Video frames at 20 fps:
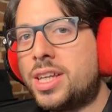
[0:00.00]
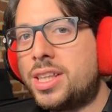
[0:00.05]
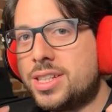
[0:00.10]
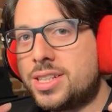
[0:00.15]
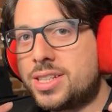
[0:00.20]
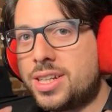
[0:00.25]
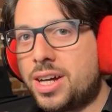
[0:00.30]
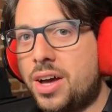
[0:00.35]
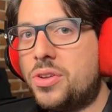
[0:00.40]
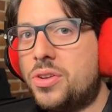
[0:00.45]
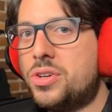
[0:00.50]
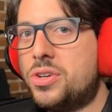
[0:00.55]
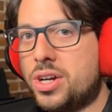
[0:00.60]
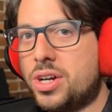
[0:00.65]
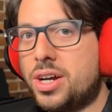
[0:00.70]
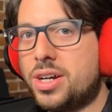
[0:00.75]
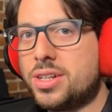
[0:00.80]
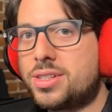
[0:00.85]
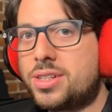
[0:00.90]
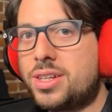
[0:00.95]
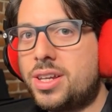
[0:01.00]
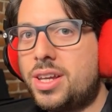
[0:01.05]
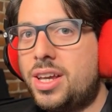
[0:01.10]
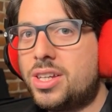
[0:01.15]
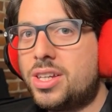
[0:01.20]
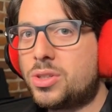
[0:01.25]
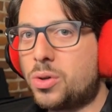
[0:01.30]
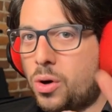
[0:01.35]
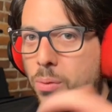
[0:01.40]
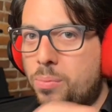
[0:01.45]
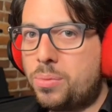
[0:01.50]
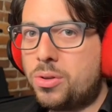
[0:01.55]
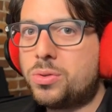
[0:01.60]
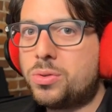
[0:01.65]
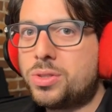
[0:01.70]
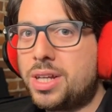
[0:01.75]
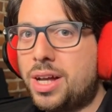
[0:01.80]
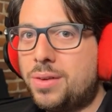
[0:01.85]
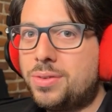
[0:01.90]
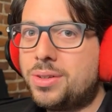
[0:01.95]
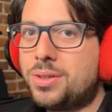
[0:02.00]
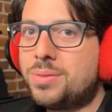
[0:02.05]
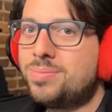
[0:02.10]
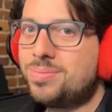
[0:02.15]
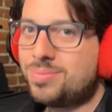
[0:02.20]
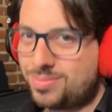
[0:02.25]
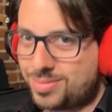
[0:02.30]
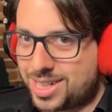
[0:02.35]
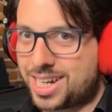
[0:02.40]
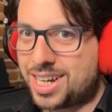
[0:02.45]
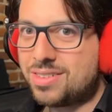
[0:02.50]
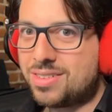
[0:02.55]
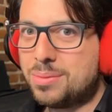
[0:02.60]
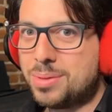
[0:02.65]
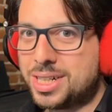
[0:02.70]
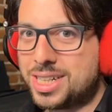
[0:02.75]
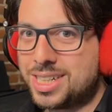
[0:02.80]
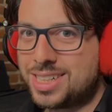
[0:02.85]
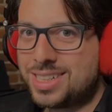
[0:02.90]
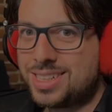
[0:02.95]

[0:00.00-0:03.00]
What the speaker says: this to other DAWs. So I hope this was helpful. Take care, everybody.